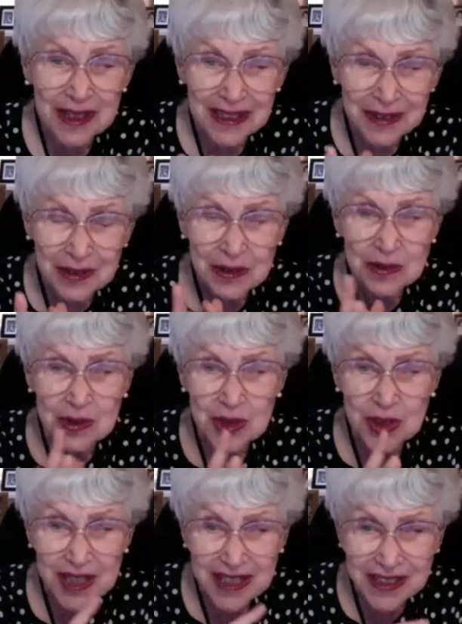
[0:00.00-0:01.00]
got to
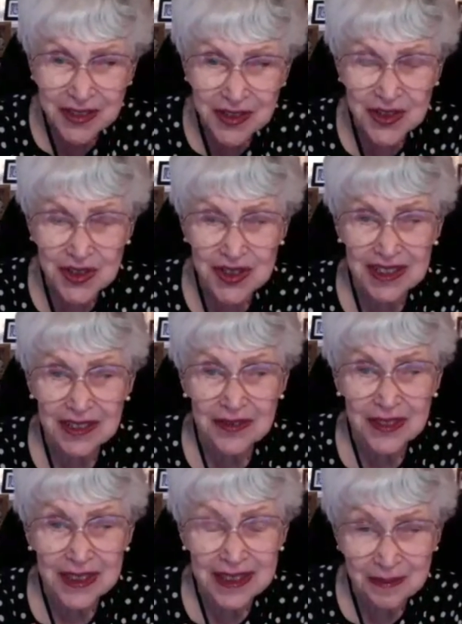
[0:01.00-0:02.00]
change the
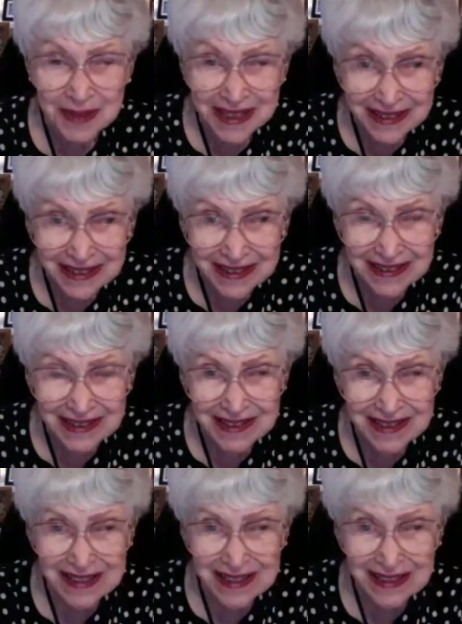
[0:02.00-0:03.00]

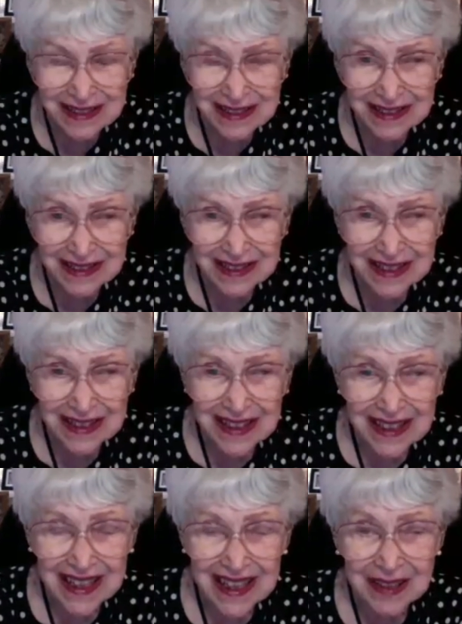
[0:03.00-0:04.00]
fundamentals.
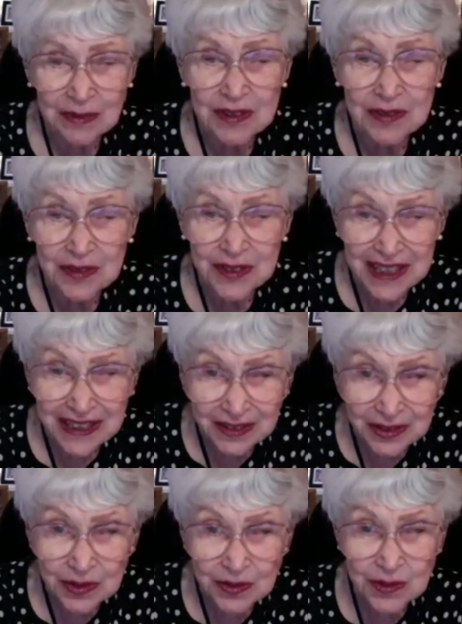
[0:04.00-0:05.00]
And we've got
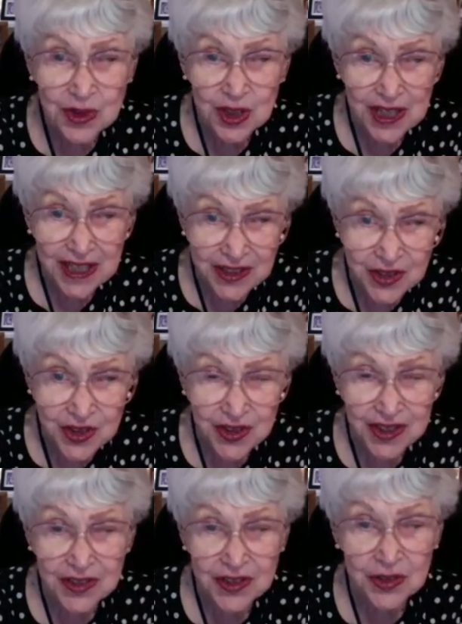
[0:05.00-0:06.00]
to change
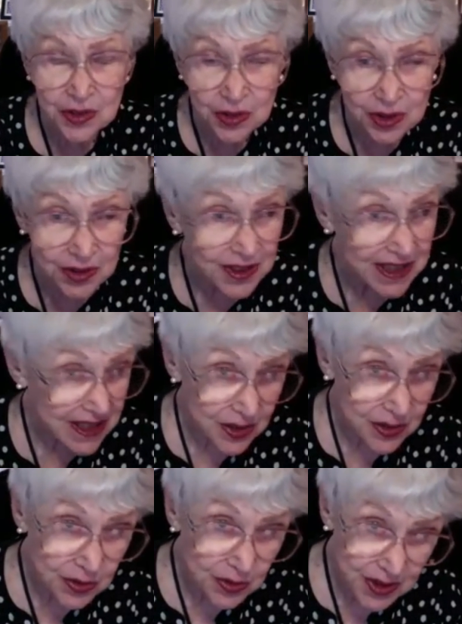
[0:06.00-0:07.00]
the story, as
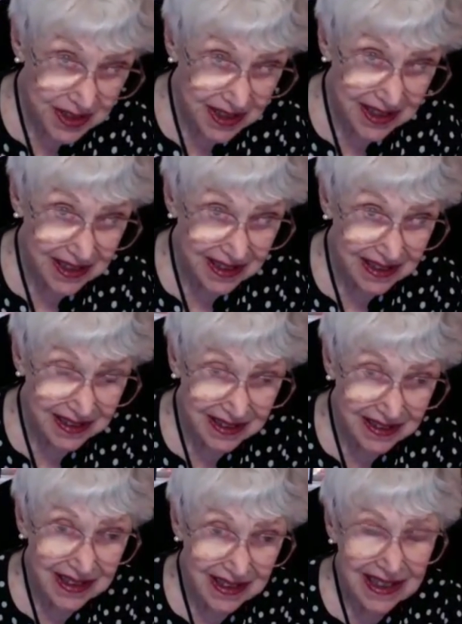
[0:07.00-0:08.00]
you say.
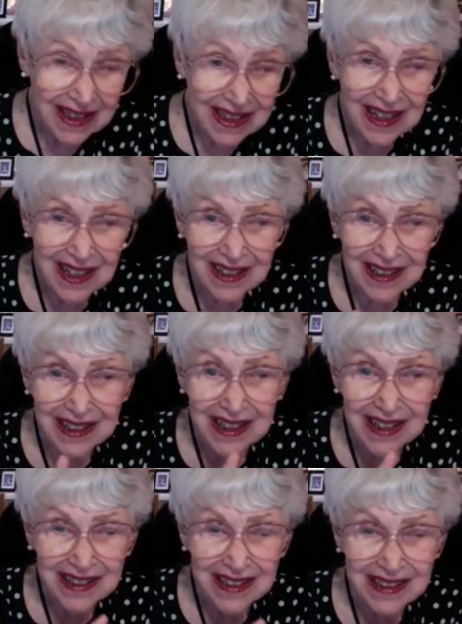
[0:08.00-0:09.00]

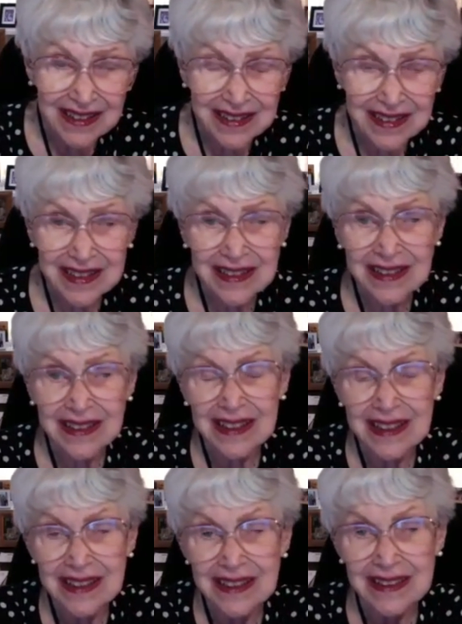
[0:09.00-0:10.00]
I think
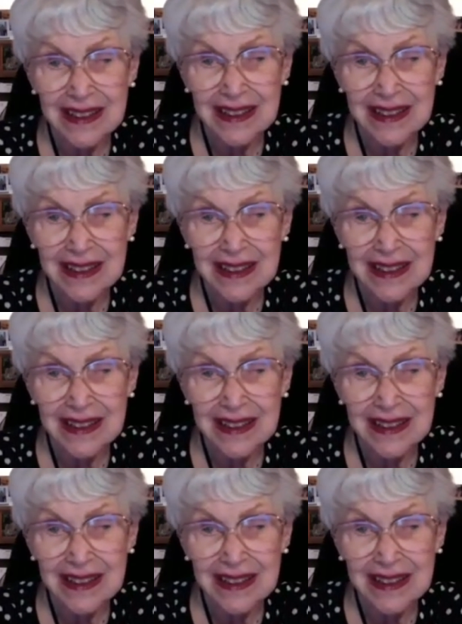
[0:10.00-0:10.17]
that